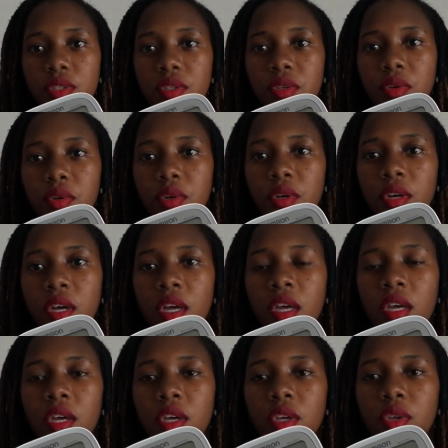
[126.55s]
So
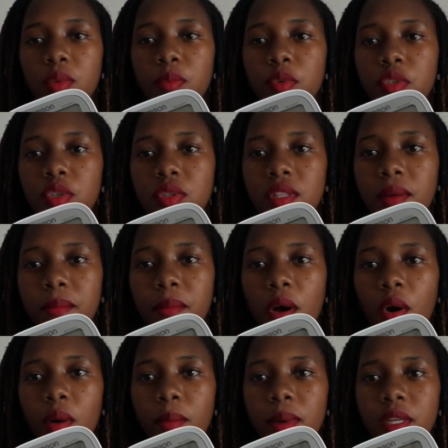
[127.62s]
you put on the
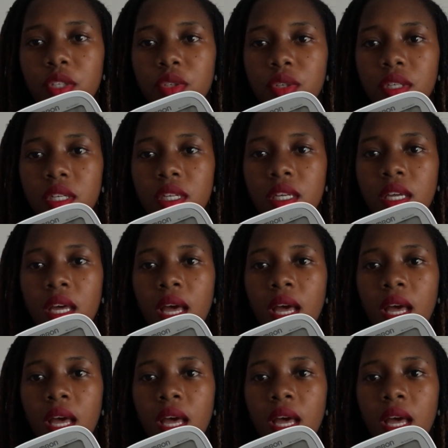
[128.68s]
power button,